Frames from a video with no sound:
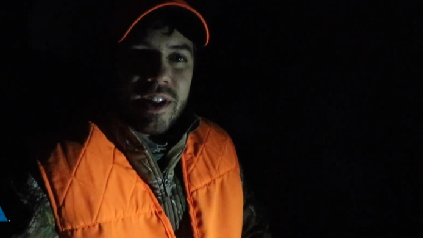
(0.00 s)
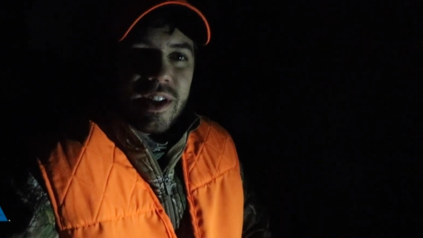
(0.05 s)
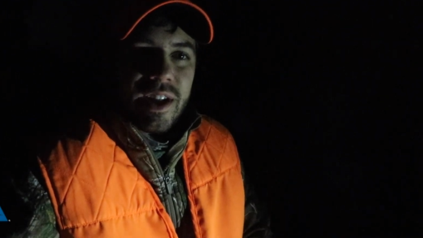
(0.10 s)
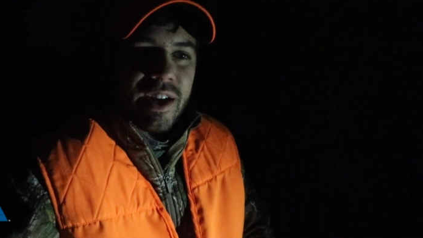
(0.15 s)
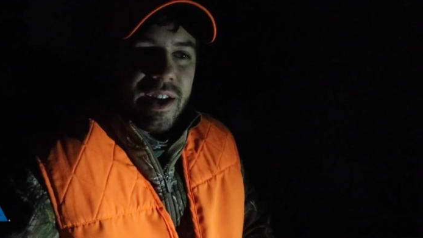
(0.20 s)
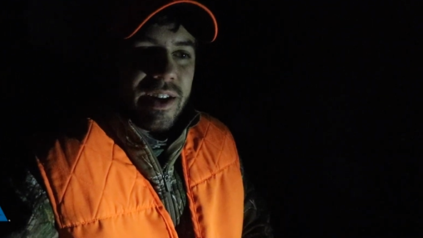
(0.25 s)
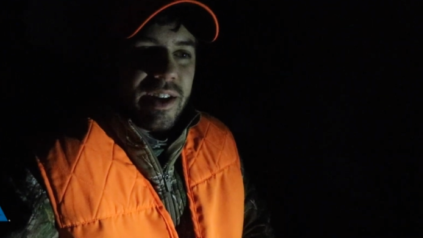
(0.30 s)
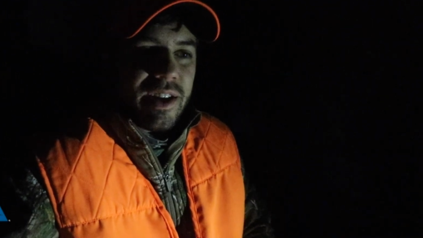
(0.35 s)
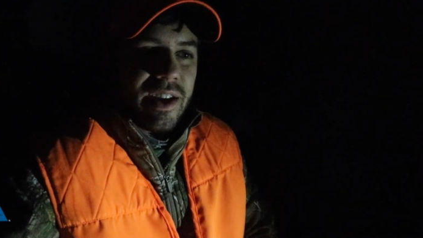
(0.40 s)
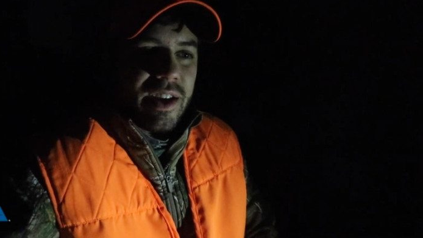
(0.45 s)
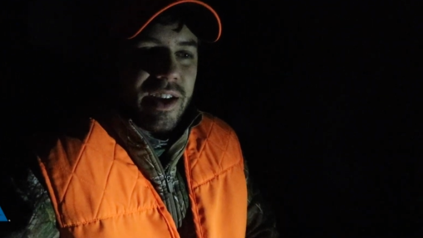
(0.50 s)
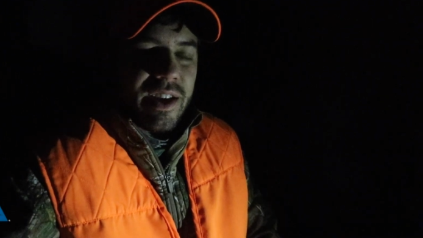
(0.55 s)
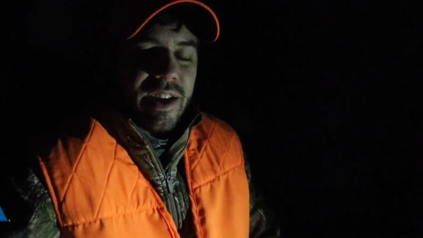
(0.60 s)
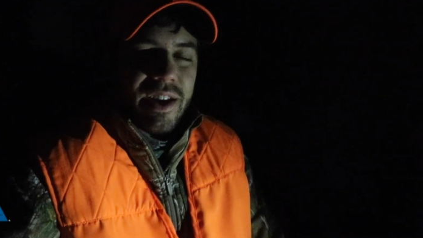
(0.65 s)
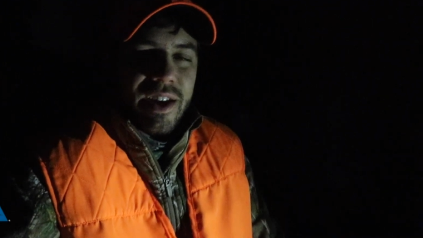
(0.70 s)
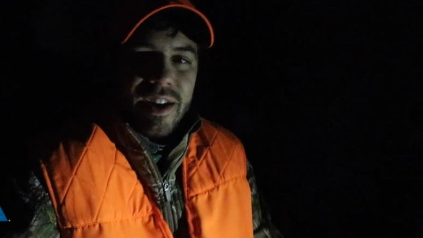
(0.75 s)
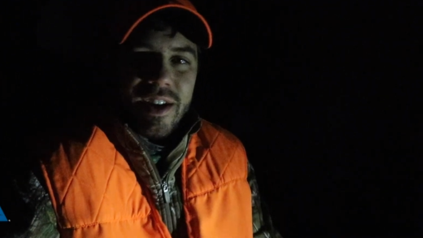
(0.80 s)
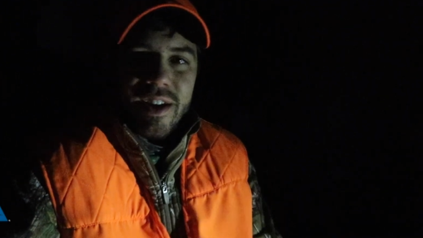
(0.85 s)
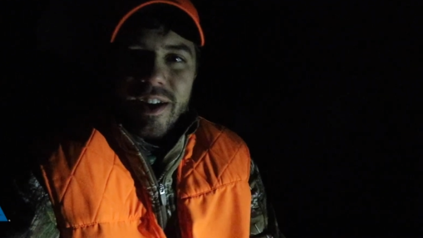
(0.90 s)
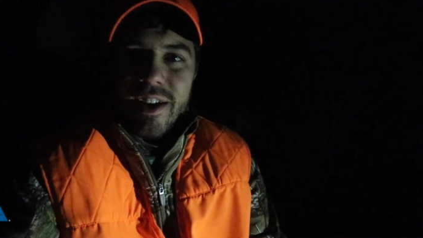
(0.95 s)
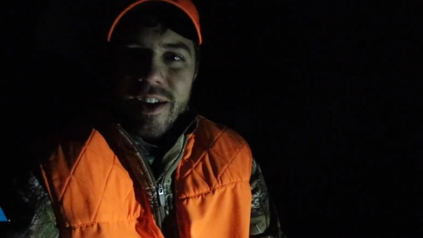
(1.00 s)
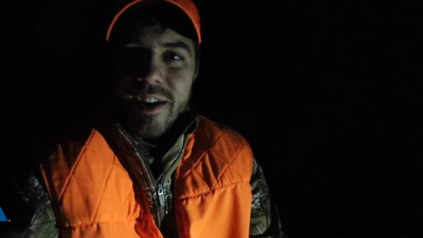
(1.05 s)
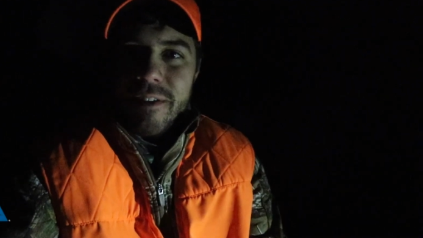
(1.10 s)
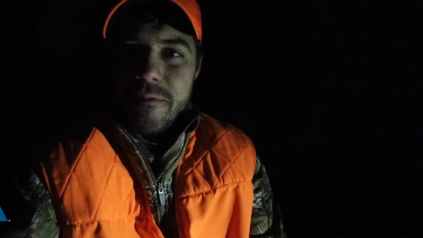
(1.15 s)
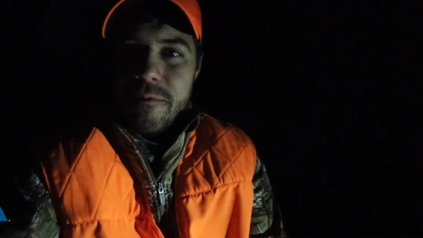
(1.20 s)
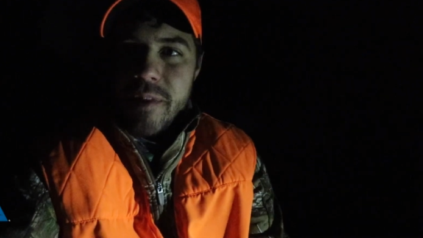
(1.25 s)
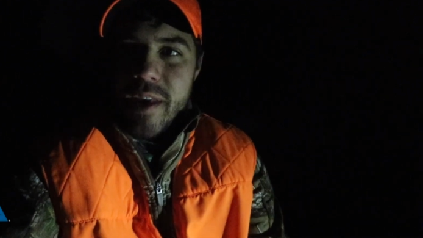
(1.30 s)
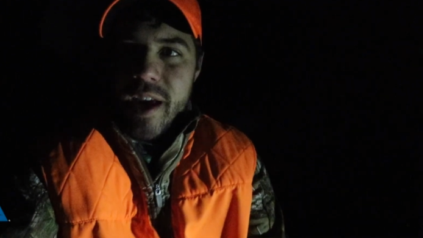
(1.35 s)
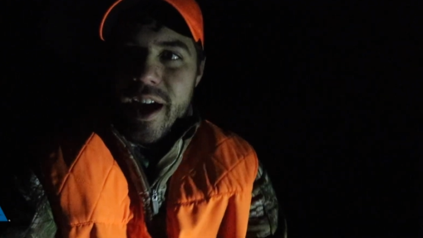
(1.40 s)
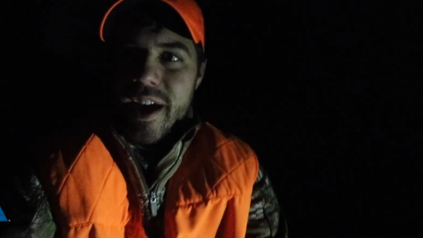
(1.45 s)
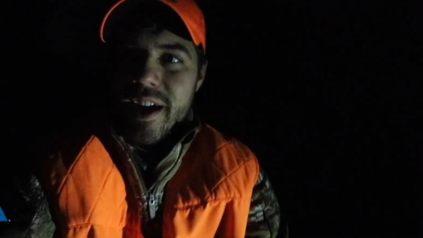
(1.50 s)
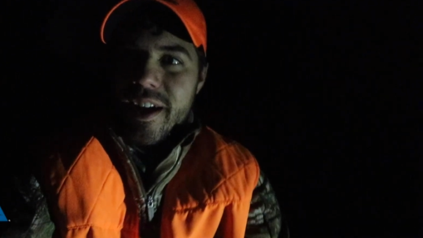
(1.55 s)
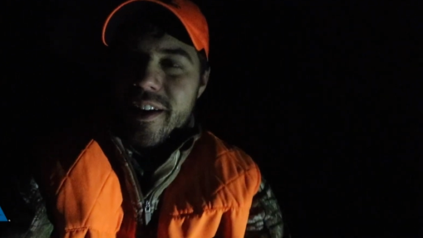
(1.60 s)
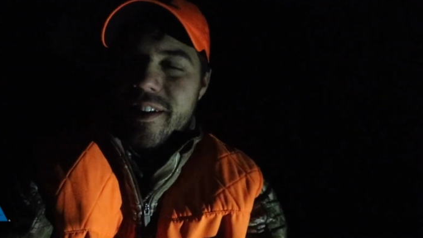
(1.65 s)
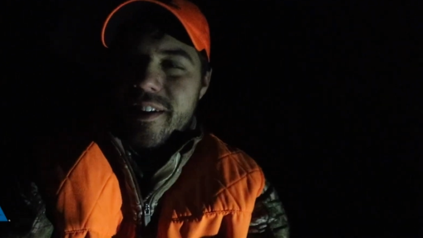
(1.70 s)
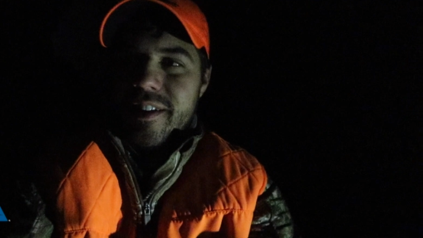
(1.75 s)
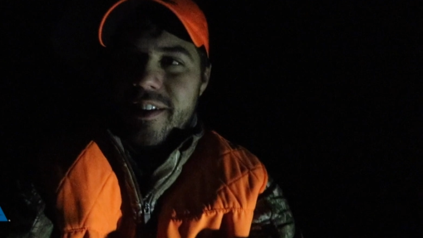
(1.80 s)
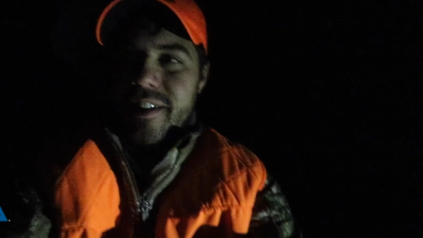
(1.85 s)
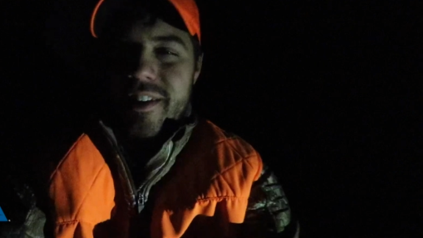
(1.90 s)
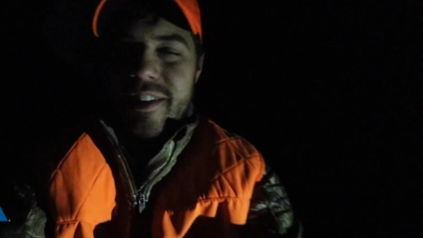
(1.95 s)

light um, had